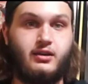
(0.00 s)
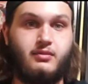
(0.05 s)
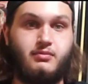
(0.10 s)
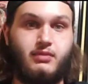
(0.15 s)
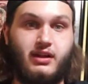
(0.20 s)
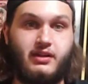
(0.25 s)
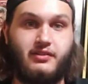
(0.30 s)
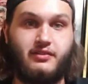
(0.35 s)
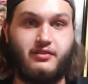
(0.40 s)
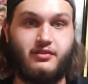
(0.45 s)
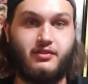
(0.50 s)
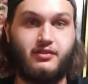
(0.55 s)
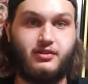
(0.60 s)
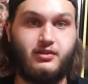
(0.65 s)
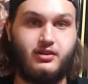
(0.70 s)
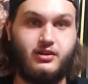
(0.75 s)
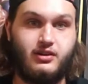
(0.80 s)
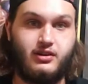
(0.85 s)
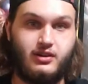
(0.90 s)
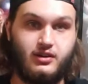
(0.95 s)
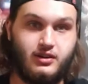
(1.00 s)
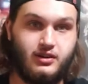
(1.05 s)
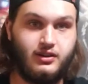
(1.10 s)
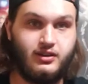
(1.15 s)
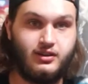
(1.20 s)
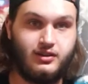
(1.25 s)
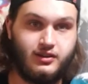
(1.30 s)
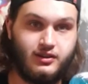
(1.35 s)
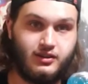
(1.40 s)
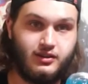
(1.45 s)
Plus,
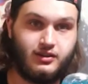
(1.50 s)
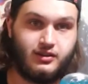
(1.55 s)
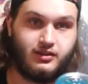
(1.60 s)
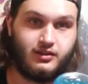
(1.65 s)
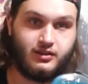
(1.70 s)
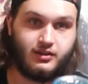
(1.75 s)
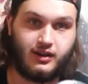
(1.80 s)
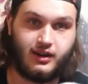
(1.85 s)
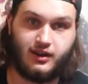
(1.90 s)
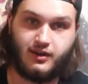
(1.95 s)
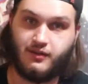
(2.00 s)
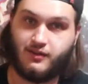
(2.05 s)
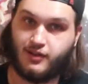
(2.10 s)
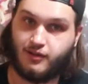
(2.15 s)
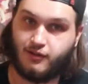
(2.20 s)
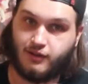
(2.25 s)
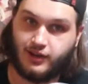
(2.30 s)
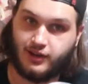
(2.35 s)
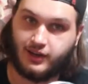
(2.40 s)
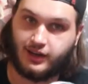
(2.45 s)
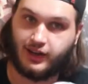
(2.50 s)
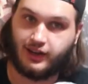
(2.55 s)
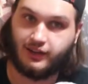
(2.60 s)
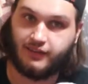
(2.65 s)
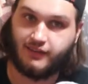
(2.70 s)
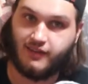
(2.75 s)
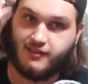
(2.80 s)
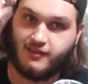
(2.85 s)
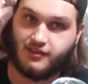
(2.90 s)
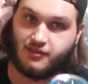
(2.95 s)
I don't think Rhett & Link is
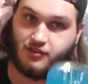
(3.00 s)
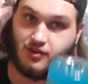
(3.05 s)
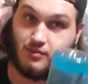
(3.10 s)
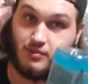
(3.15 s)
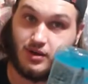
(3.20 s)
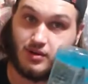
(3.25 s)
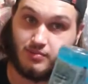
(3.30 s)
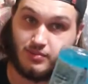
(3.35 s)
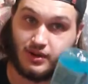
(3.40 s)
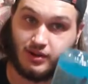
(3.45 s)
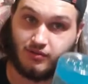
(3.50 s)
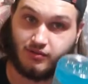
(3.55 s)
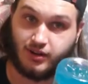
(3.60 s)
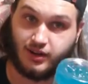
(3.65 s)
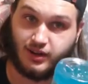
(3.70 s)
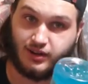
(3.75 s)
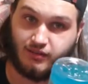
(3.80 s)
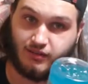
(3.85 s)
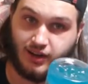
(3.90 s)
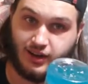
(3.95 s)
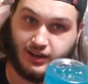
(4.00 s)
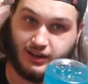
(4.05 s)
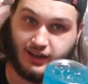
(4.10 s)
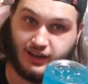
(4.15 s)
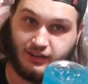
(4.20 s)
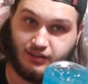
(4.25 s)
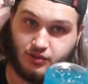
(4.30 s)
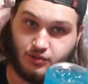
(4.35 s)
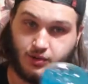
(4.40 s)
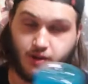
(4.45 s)
on this, so I'm going to beat Rhett &
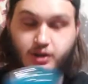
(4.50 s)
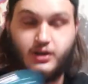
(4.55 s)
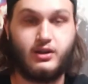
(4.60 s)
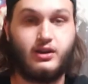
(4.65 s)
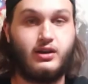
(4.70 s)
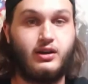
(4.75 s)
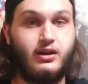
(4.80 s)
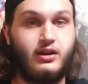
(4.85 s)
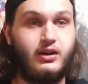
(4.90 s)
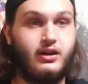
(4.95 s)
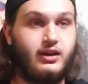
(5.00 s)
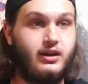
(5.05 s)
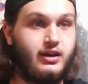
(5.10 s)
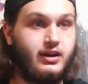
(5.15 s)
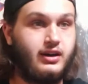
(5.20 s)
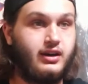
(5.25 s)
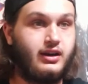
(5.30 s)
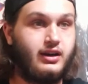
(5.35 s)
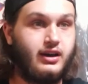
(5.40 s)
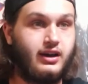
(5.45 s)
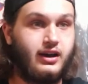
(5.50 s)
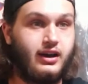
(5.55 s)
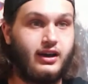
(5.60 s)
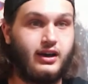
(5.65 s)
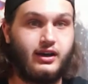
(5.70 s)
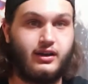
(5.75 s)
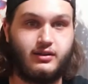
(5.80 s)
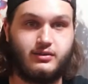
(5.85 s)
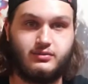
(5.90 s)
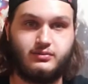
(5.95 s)
Link to
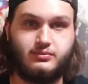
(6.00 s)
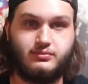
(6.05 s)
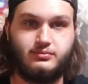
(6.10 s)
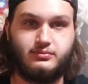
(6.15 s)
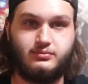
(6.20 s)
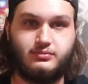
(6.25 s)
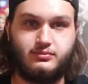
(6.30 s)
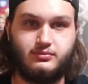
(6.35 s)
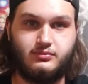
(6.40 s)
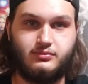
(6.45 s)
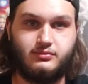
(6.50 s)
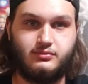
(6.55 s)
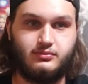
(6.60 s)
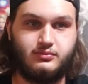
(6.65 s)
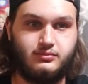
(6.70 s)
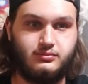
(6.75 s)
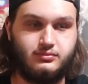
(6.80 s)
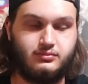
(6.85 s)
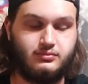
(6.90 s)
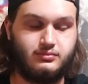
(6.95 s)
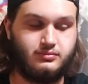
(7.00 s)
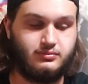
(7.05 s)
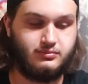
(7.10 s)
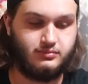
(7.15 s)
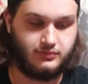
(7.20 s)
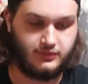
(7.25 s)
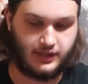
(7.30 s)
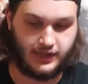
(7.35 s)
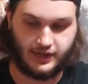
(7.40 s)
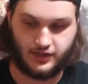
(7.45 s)
it.
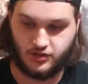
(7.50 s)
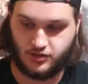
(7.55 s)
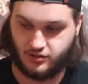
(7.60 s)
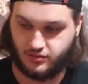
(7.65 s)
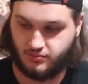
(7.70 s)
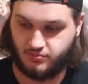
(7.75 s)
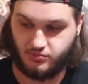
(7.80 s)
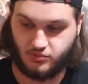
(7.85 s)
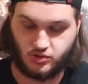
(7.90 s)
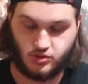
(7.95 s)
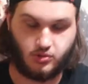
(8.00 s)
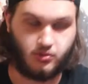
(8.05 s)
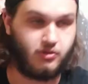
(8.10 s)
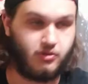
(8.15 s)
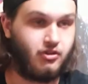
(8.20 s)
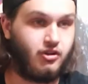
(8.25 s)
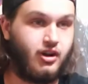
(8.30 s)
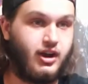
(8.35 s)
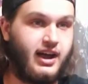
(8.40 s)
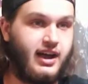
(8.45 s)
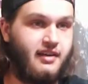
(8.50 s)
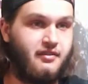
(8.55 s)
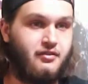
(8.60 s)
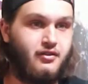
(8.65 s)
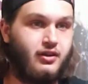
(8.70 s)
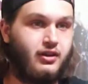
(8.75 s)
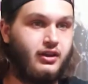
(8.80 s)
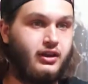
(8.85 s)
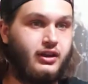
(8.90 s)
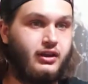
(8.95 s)
I joke
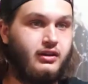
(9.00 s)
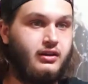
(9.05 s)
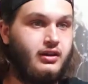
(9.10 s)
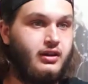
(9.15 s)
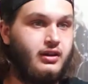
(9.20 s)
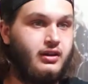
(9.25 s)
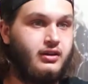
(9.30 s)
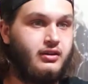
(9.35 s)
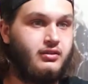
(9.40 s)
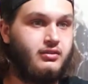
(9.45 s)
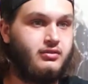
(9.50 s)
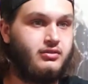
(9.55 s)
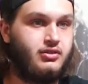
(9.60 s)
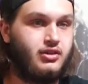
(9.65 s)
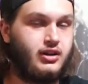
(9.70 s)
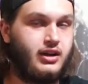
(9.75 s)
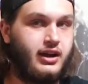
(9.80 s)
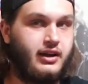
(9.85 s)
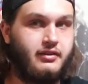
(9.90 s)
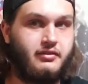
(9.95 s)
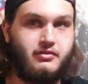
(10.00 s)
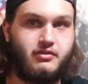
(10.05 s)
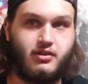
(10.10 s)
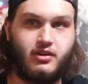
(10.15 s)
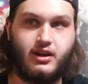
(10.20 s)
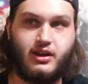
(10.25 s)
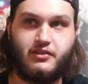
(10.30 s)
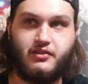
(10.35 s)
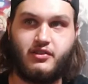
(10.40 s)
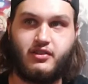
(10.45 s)
sarcastically.
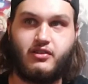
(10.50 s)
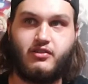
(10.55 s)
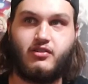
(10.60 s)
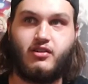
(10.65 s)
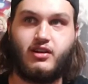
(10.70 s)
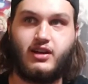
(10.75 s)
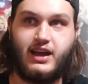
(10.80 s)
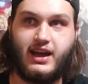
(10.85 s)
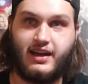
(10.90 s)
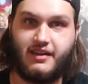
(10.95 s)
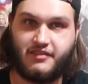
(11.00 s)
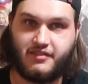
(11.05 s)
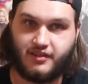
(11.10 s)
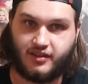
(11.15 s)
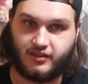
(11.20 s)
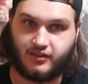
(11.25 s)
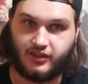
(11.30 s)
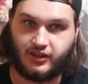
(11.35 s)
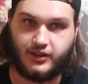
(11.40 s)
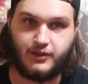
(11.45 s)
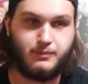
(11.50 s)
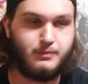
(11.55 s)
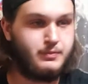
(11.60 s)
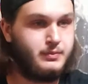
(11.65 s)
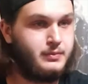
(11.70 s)
Sarcastically.